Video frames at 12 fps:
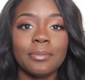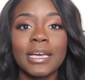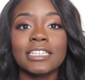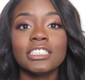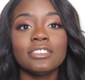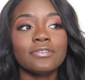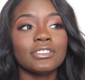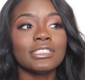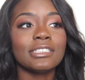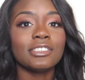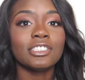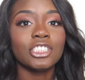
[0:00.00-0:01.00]
packaging feels
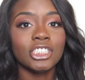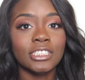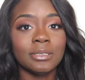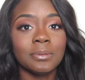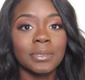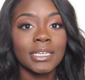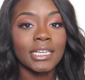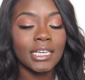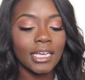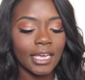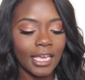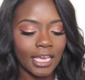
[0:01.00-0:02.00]
a little cheap,
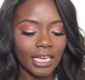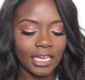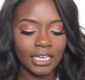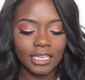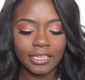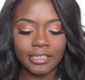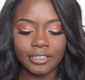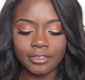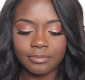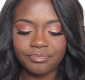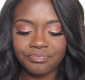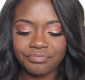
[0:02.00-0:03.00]
and